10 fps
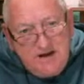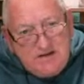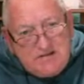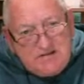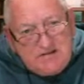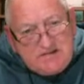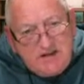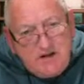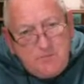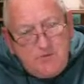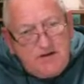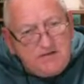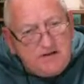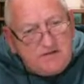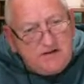and celebrate
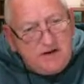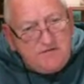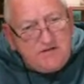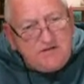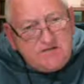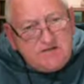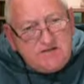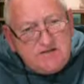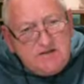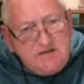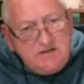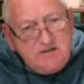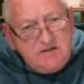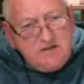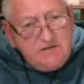their diversity,
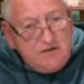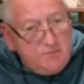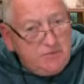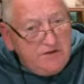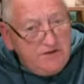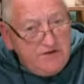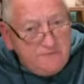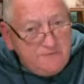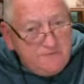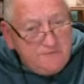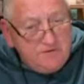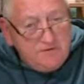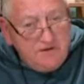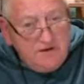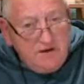their belief,
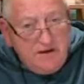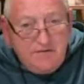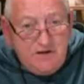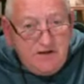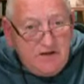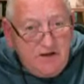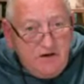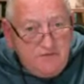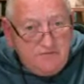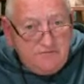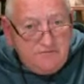and their love